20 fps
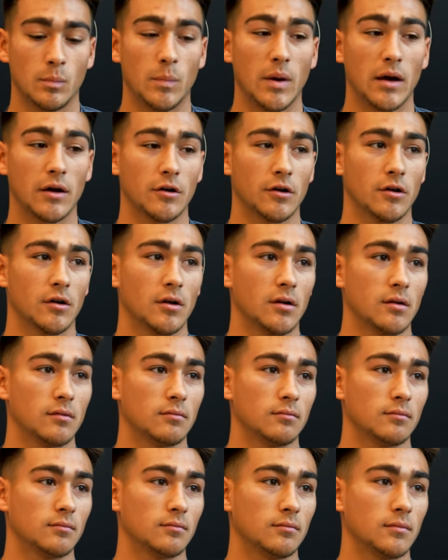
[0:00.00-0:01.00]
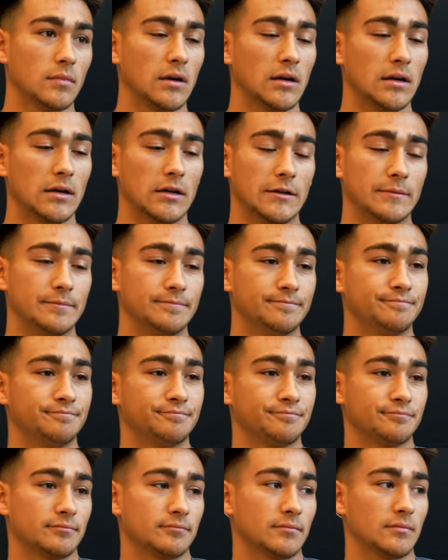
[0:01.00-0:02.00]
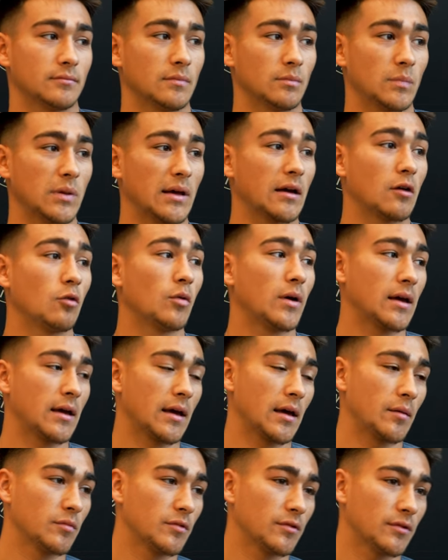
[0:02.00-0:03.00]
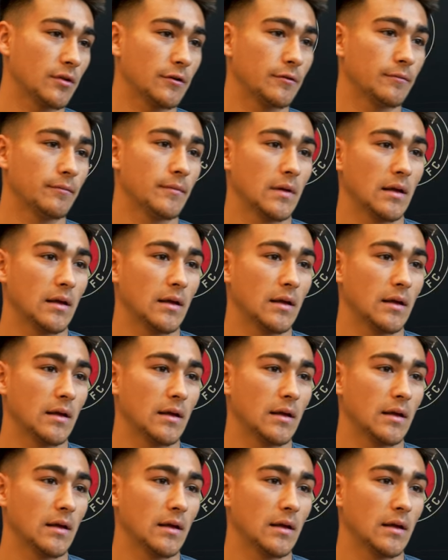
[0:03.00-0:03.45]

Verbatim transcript: better um, playing away games. So